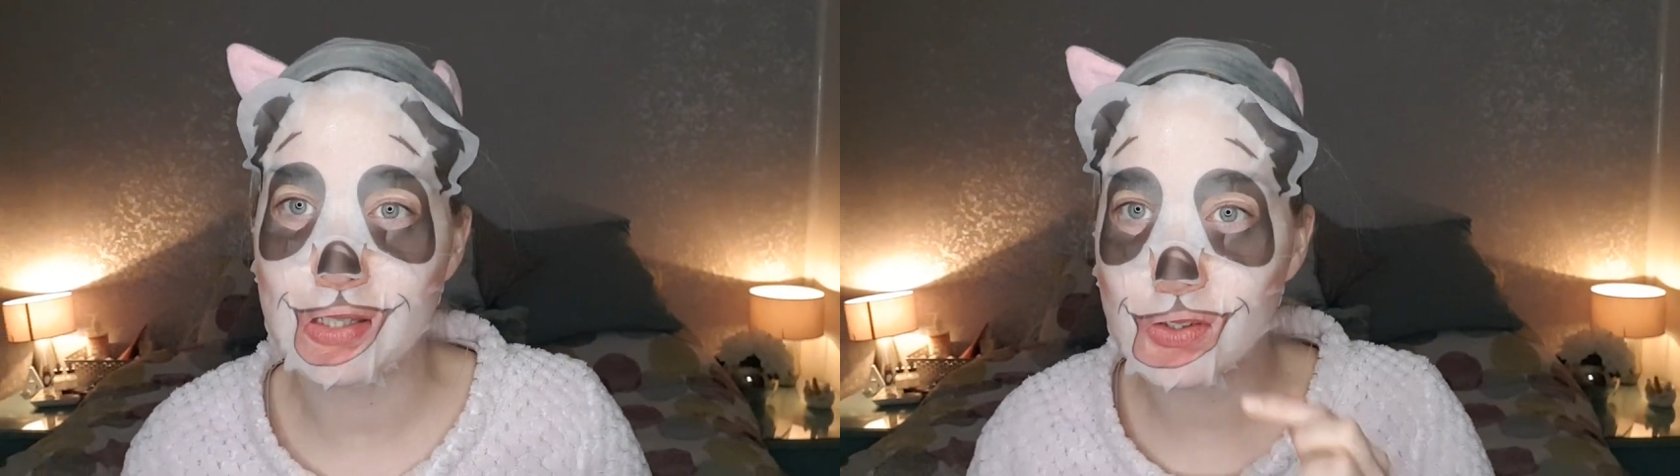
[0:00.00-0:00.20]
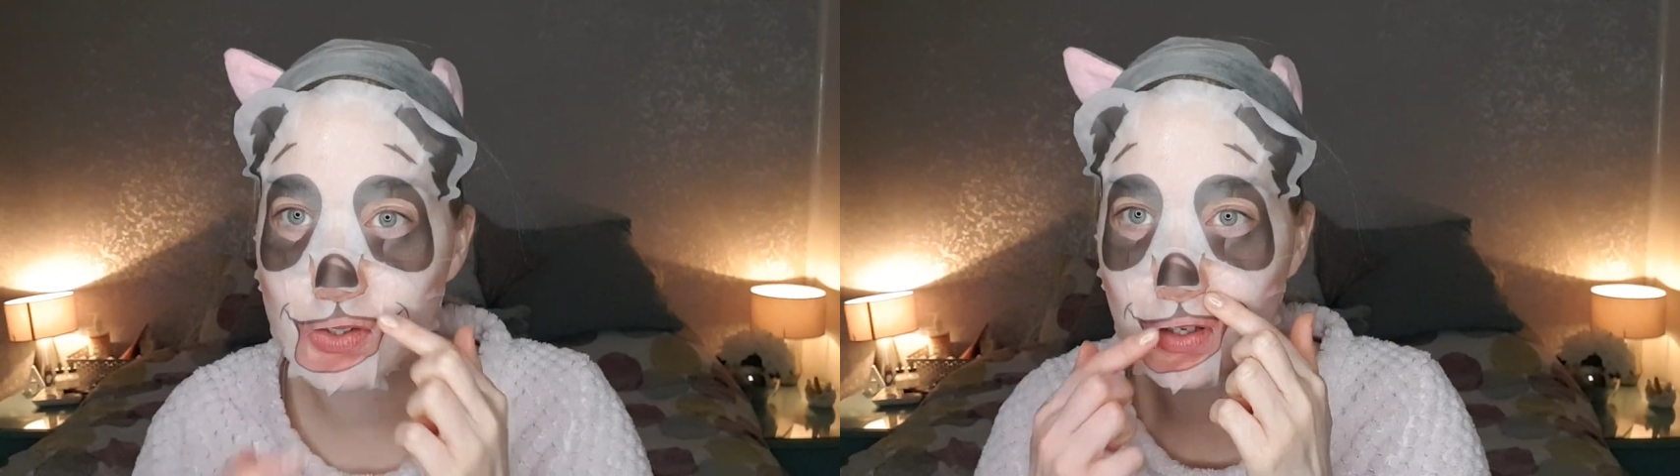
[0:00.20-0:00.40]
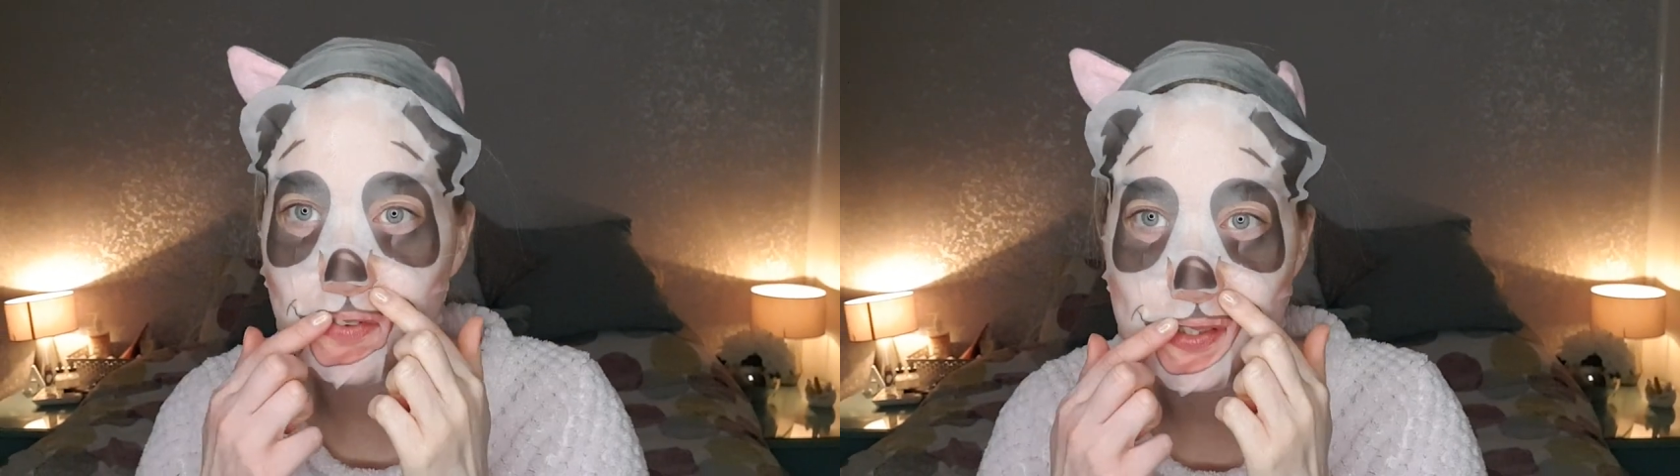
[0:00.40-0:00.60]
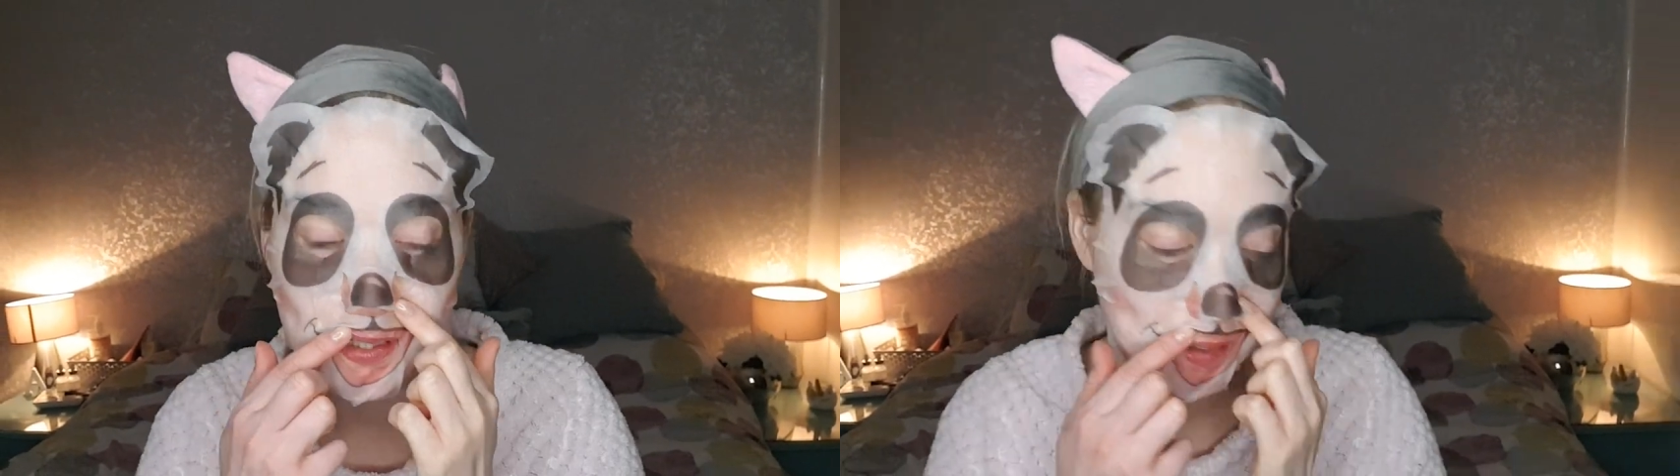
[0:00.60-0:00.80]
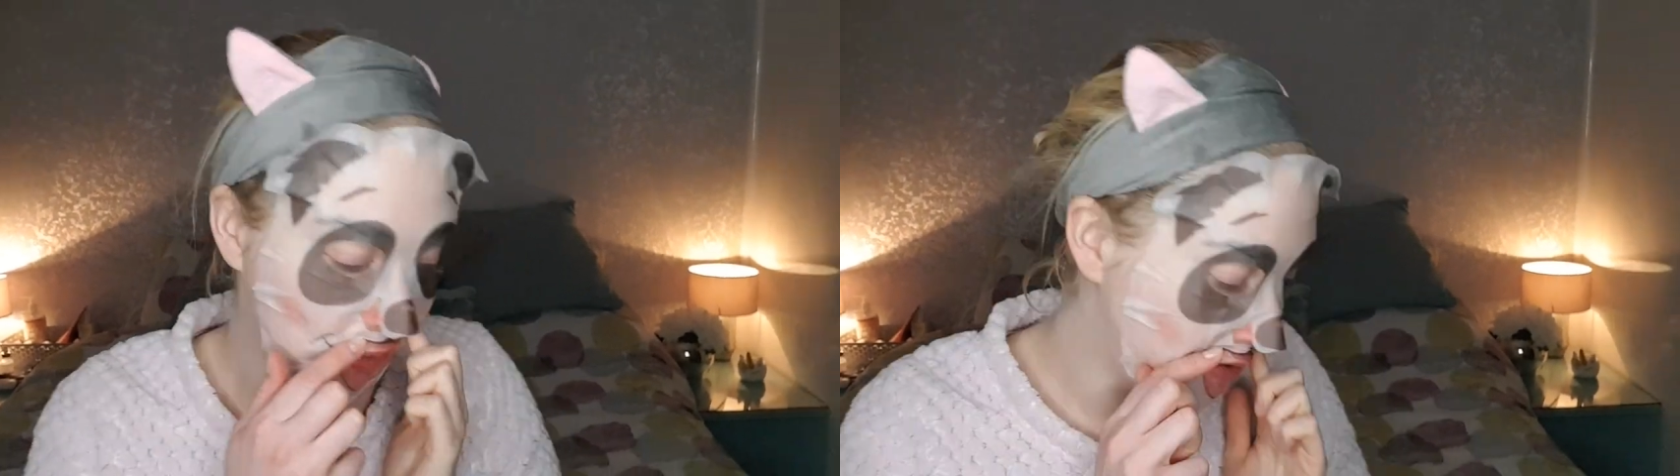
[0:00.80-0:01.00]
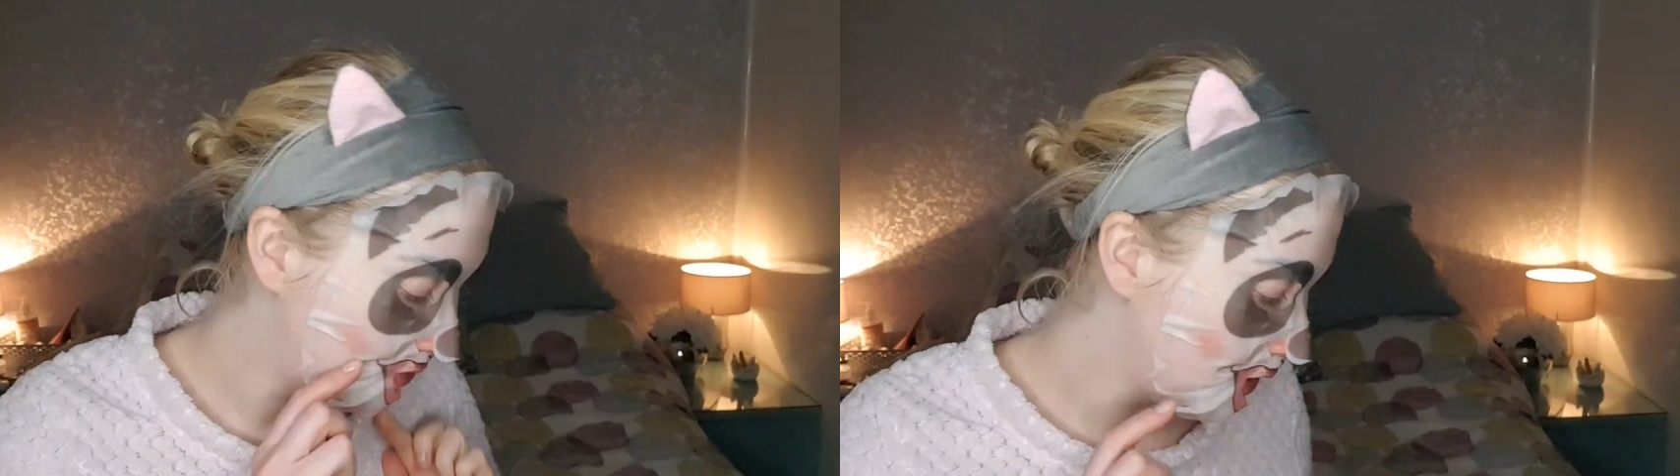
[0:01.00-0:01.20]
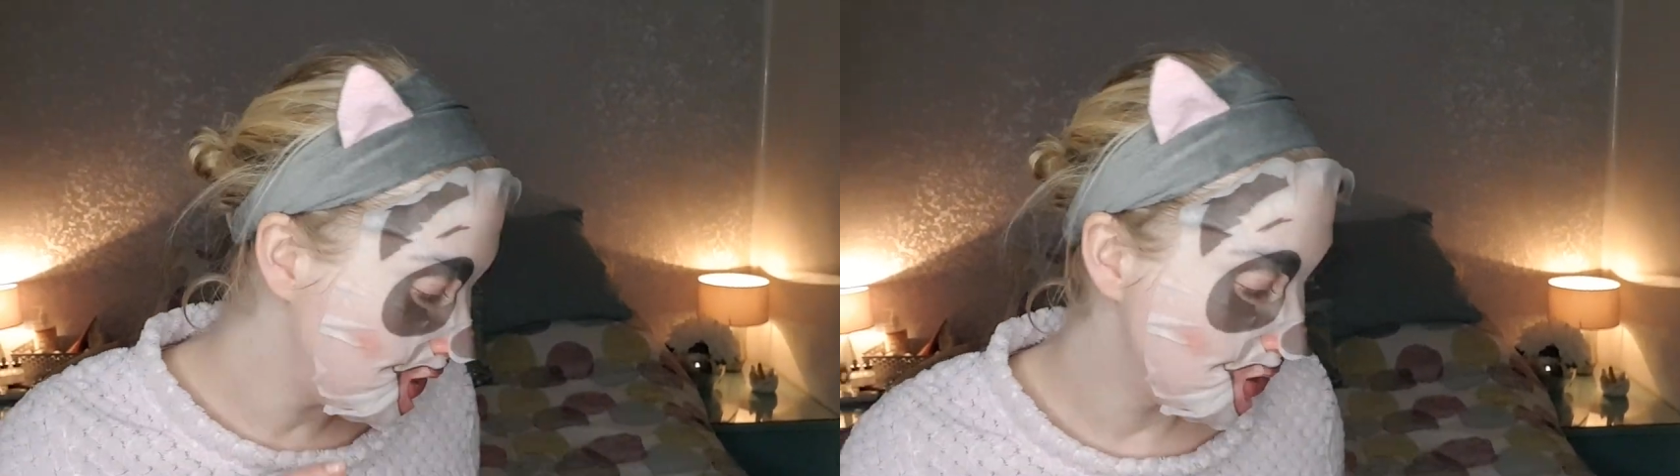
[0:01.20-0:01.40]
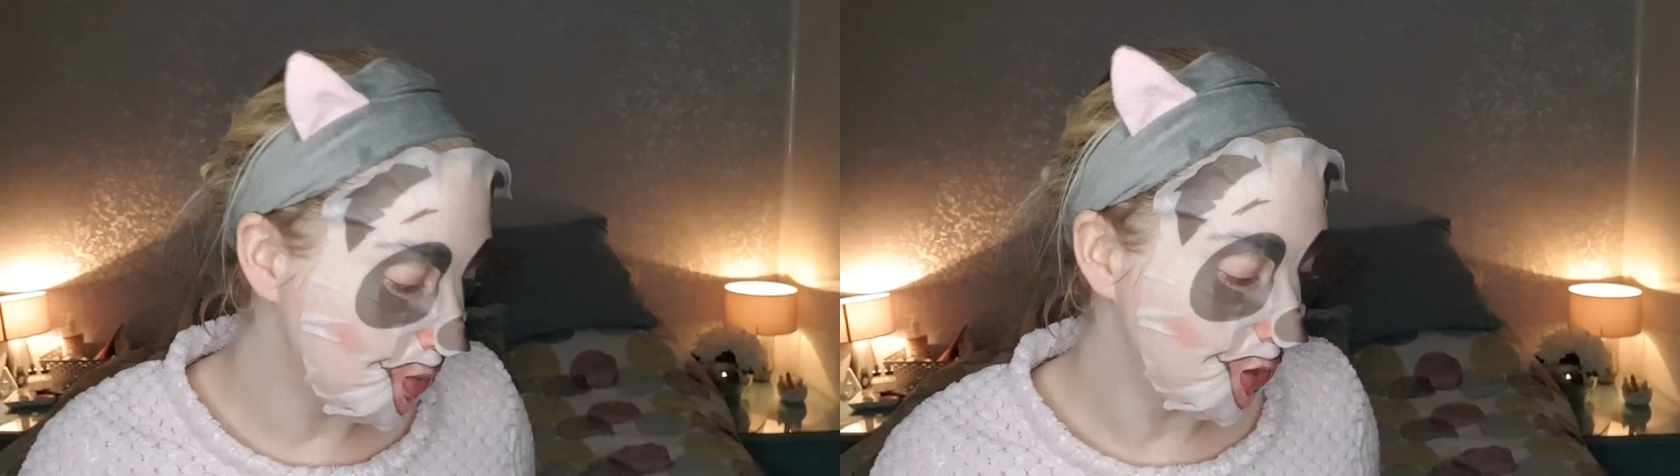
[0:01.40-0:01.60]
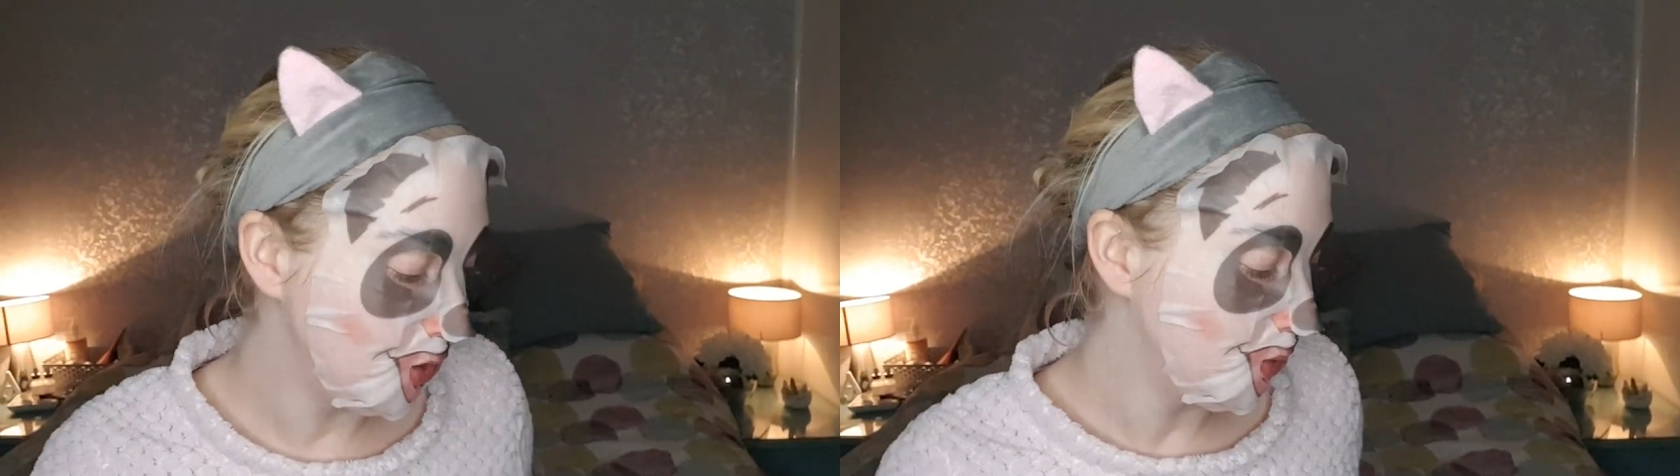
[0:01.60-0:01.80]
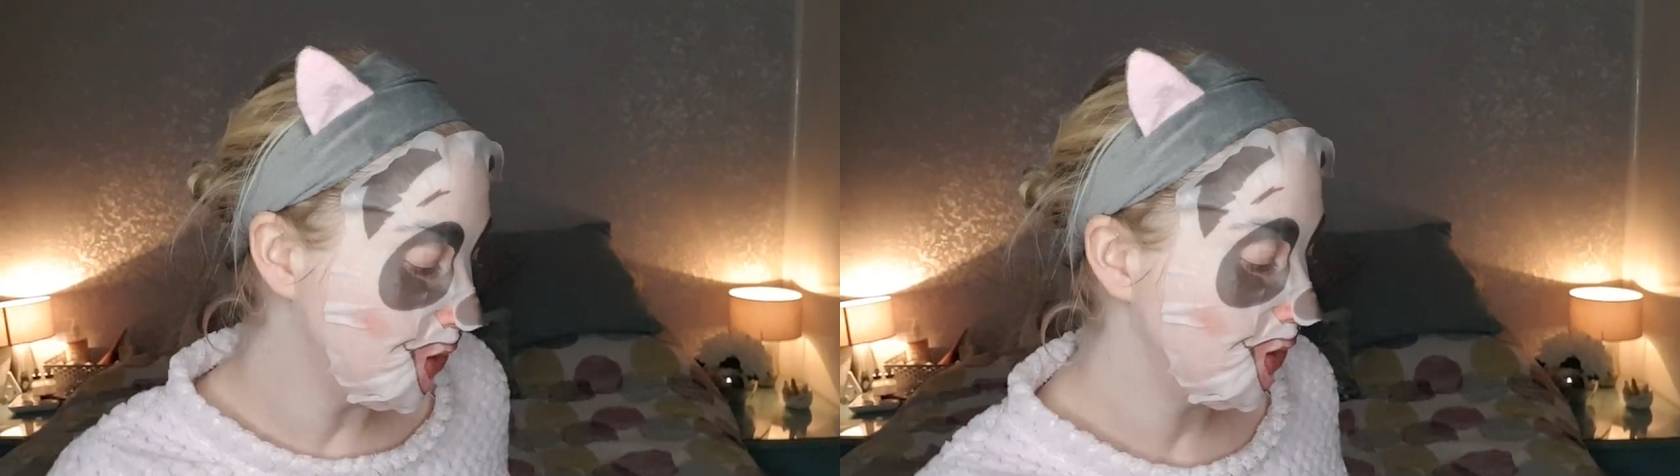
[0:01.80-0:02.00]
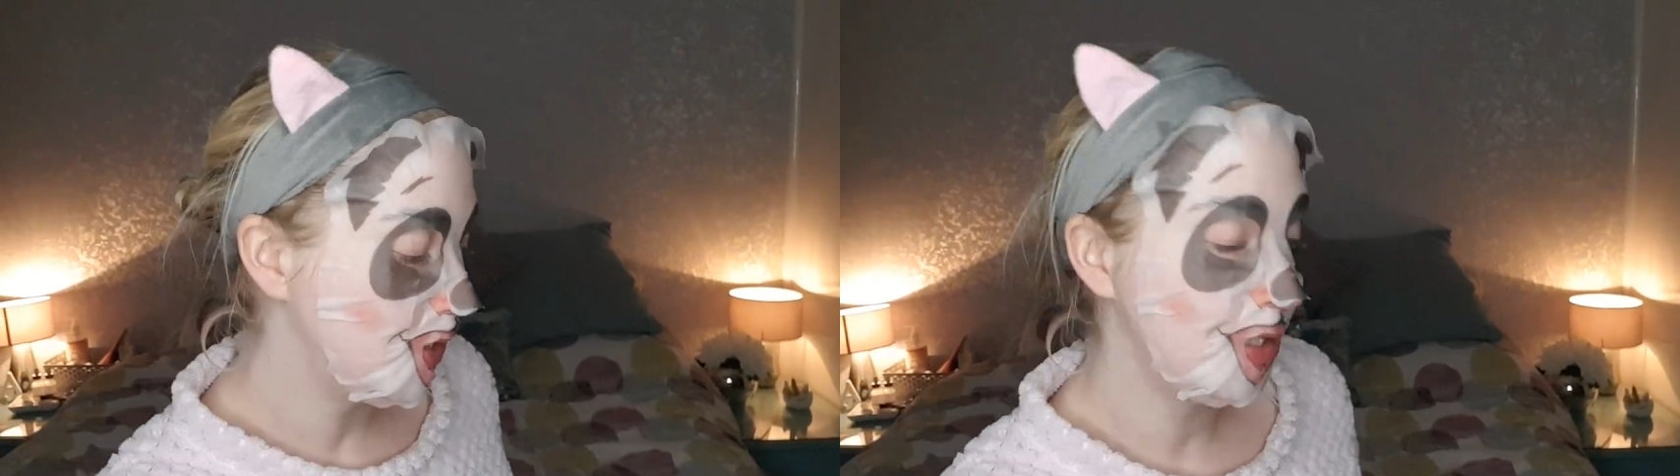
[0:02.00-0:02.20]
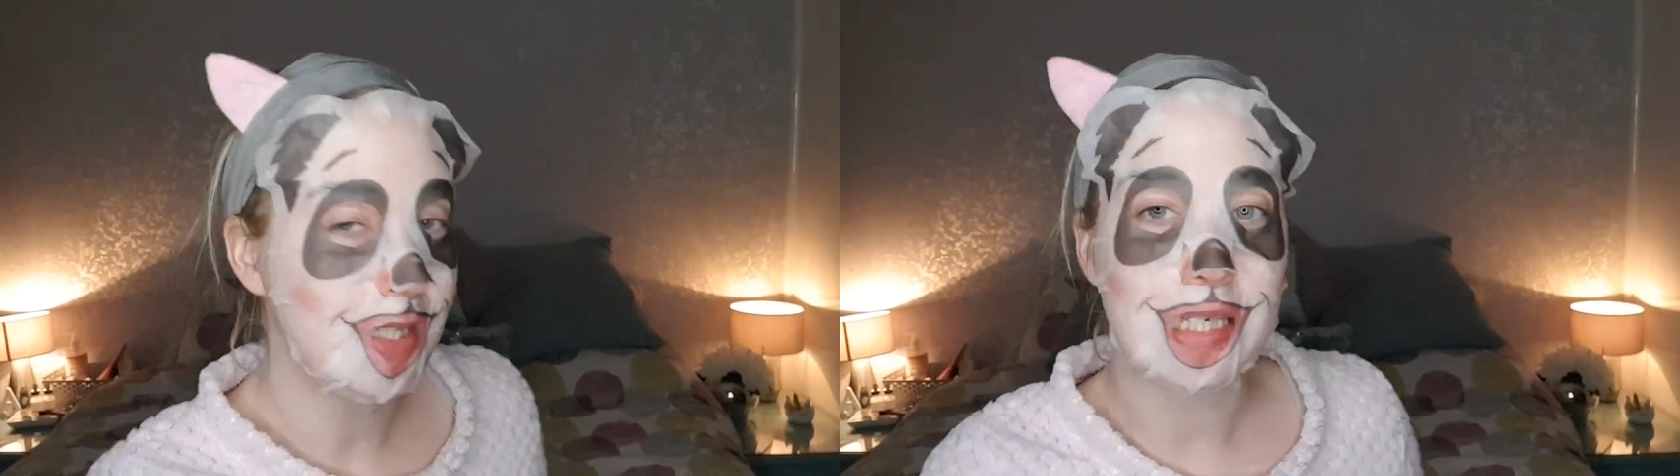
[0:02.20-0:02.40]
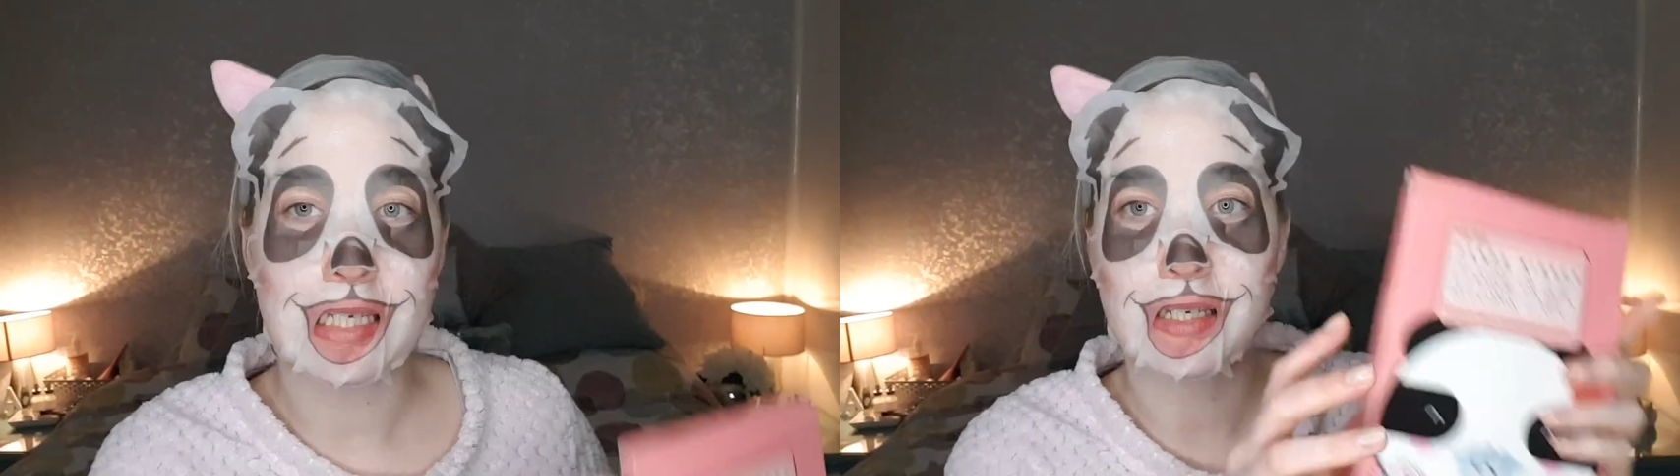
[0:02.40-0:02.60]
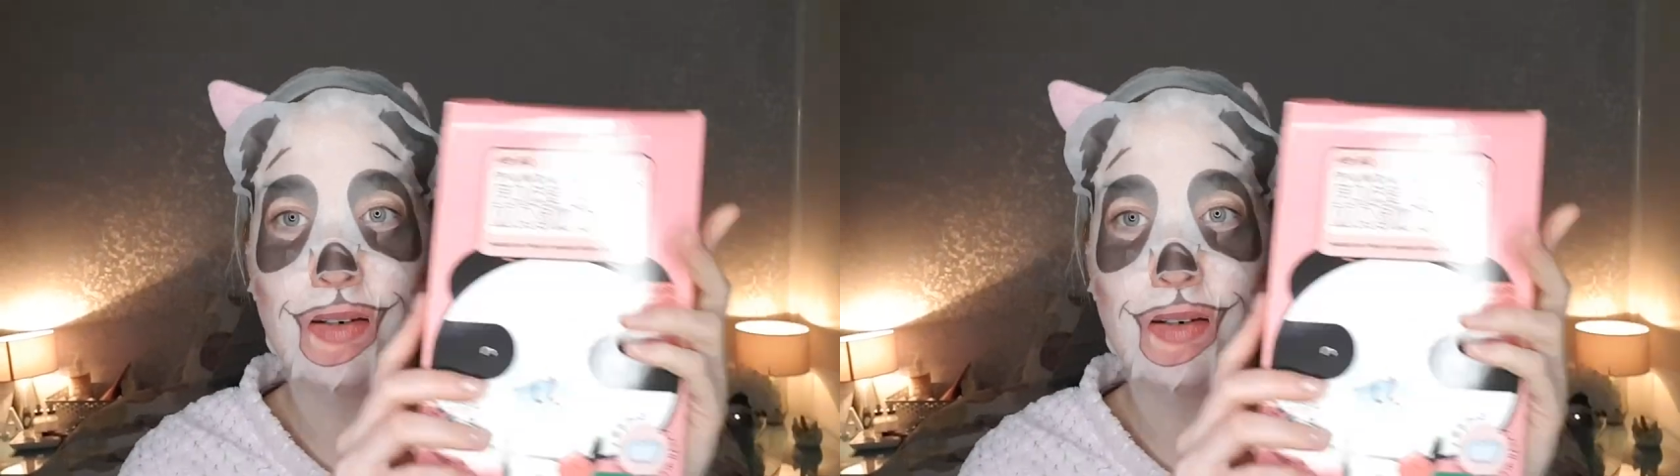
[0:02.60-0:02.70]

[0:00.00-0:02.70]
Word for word: So obviously the first one was the